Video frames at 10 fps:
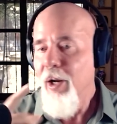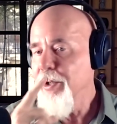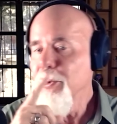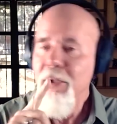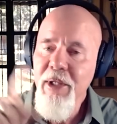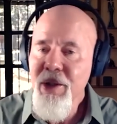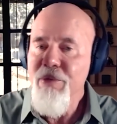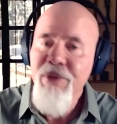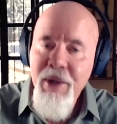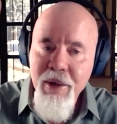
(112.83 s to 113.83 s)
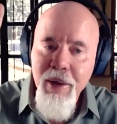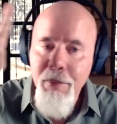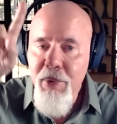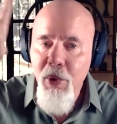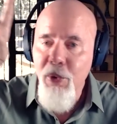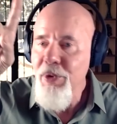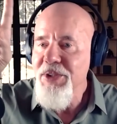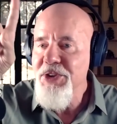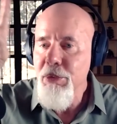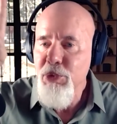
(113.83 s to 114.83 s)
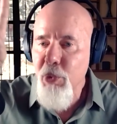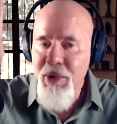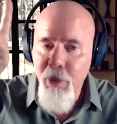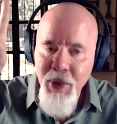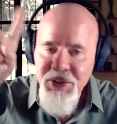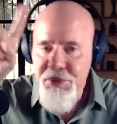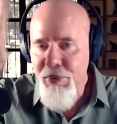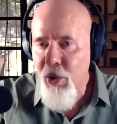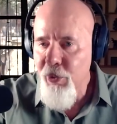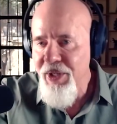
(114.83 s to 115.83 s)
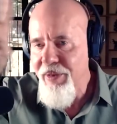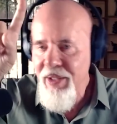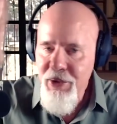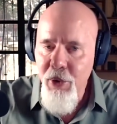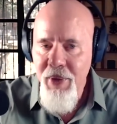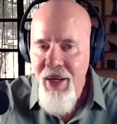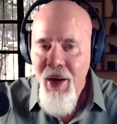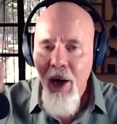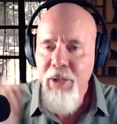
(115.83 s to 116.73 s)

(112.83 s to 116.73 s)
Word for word: Are you a lick your finger up and hold it, see which way the wind's blowing, and then go that?